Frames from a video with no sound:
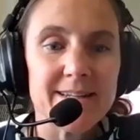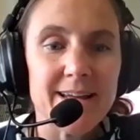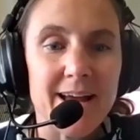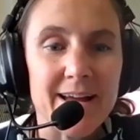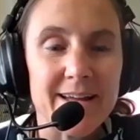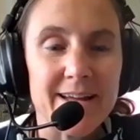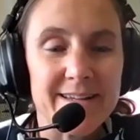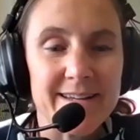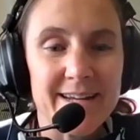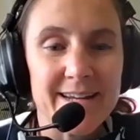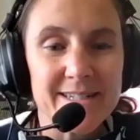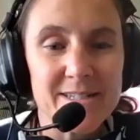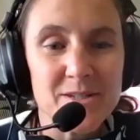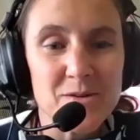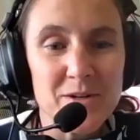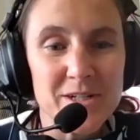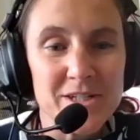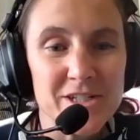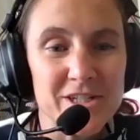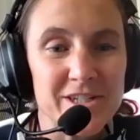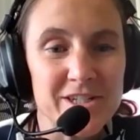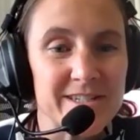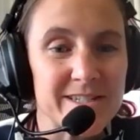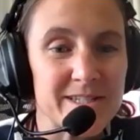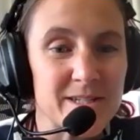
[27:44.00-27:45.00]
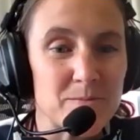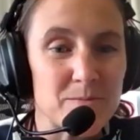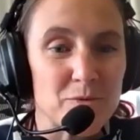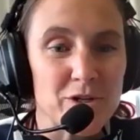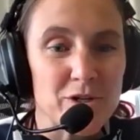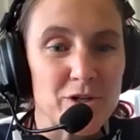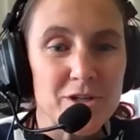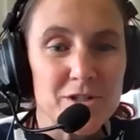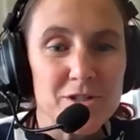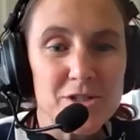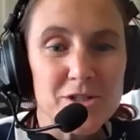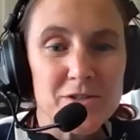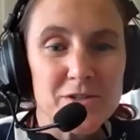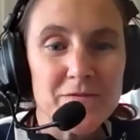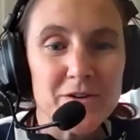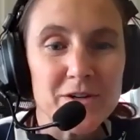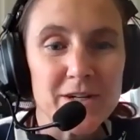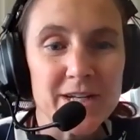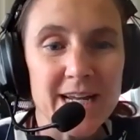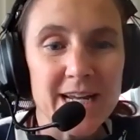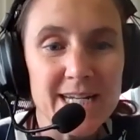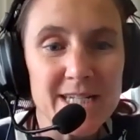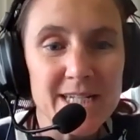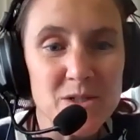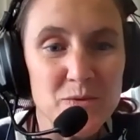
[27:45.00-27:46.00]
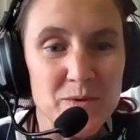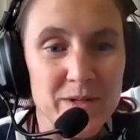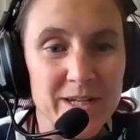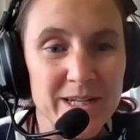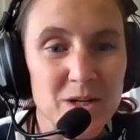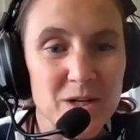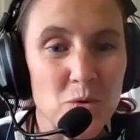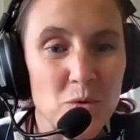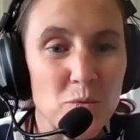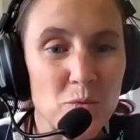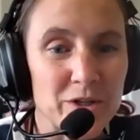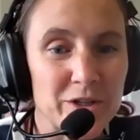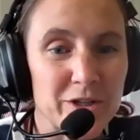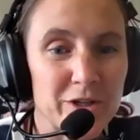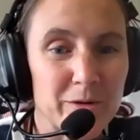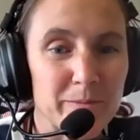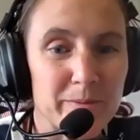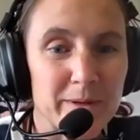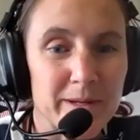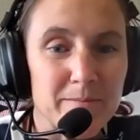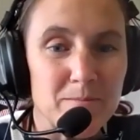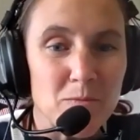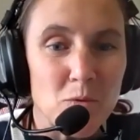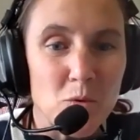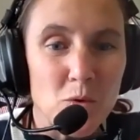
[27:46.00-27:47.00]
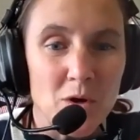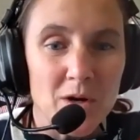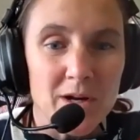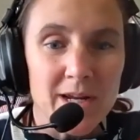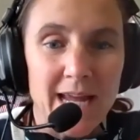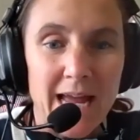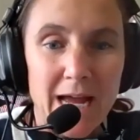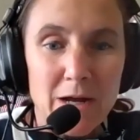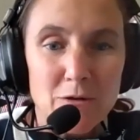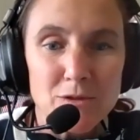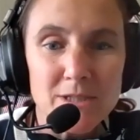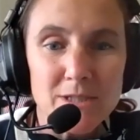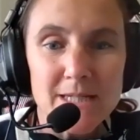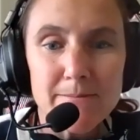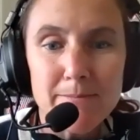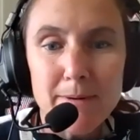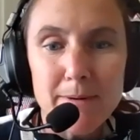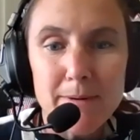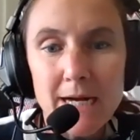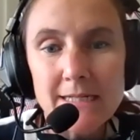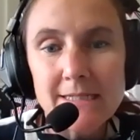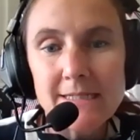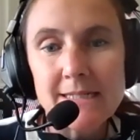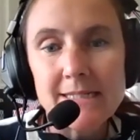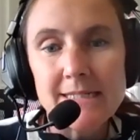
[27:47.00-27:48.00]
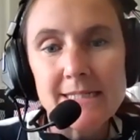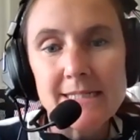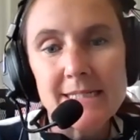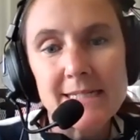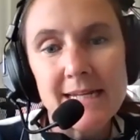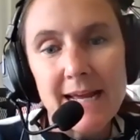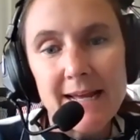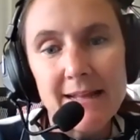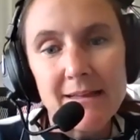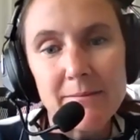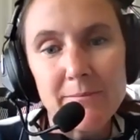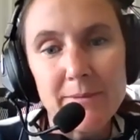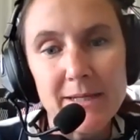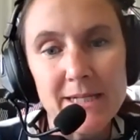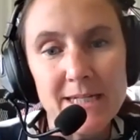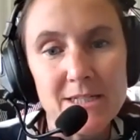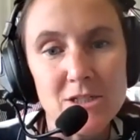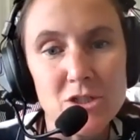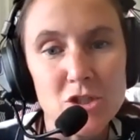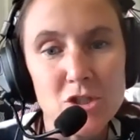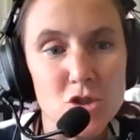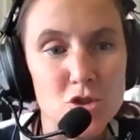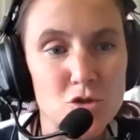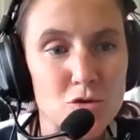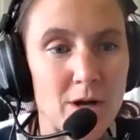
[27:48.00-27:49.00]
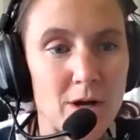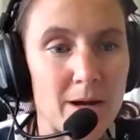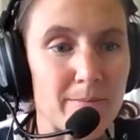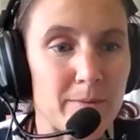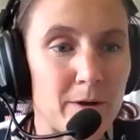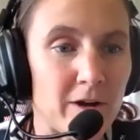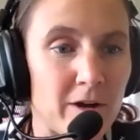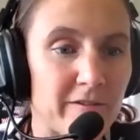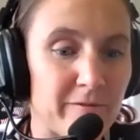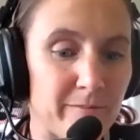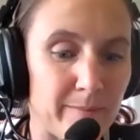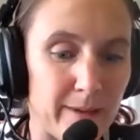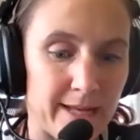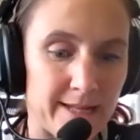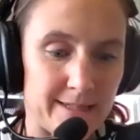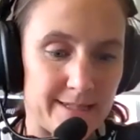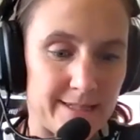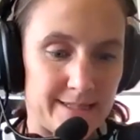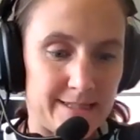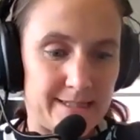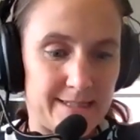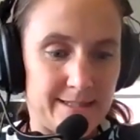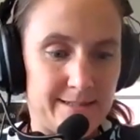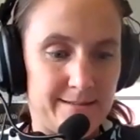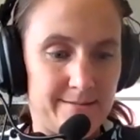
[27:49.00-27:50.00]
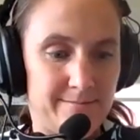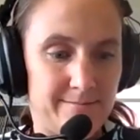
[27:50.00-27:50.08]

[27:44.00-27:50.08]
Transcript: Next question is a precursor for next week. Will there be more county boxes in Alameda to drop off ballots?